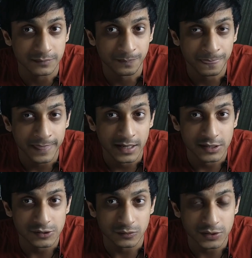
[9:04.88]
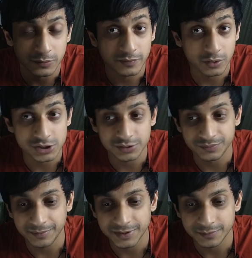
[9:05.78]
So some of the questions may be something
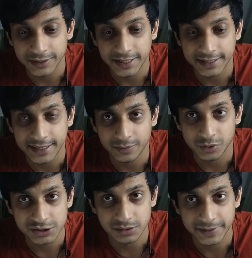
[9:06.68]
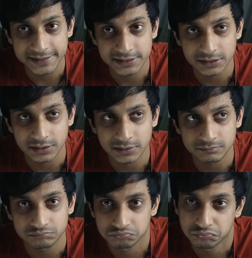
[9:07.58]
like, hey, what's the best
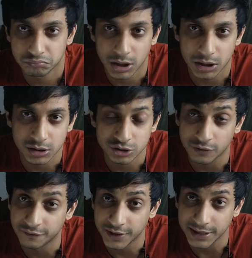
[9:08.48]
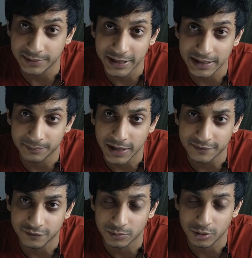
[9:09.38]
software emailing platform? Or
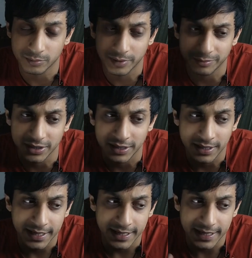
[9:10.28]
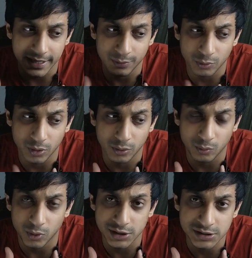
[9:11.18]
maybe, hey, what's
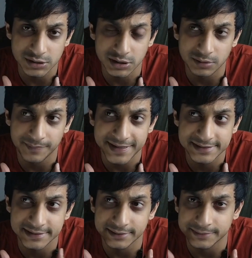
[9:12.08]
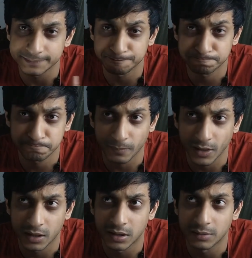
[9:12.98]
the best
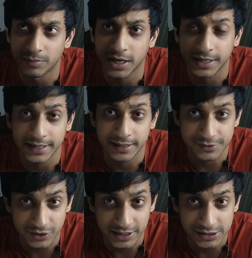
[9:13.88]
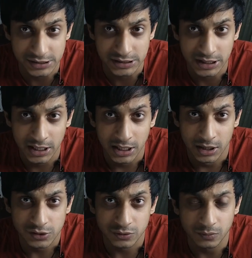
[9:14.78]
marketing strategy? So
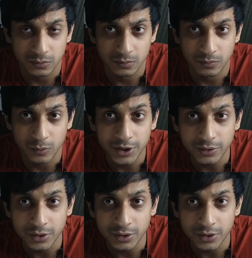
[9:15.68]
what you can do,